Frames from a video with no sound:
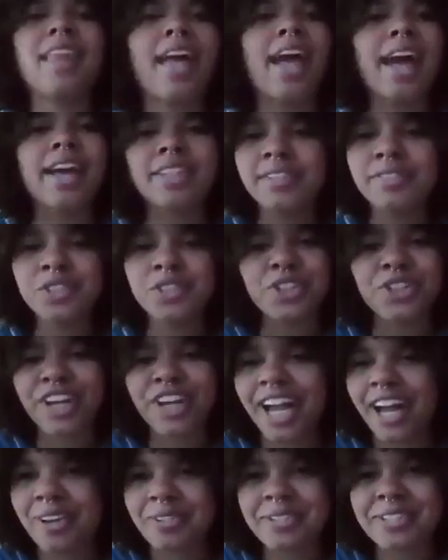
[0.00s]
love
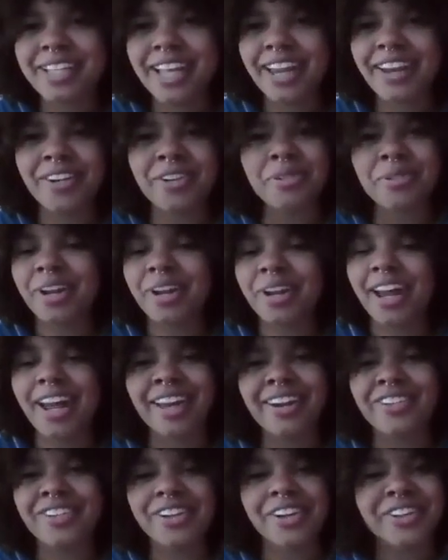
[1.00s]
Treehouse. I
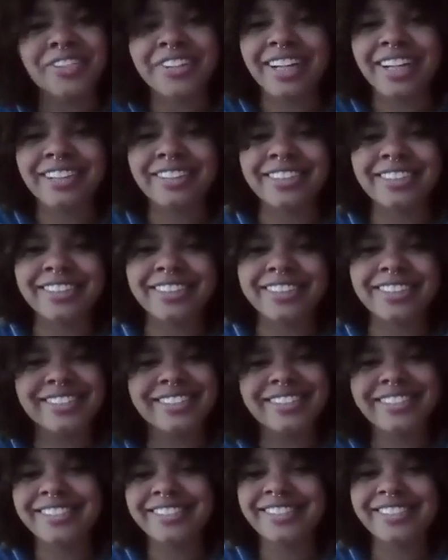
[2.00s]
don't know what else.
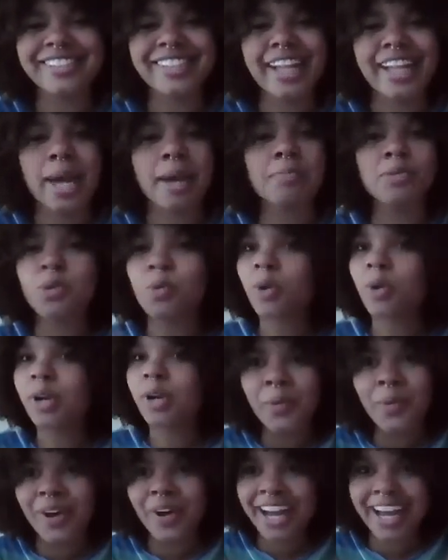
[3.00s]
I'm
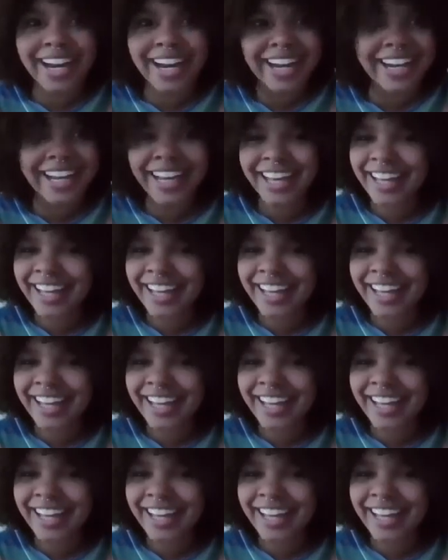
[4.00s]
21.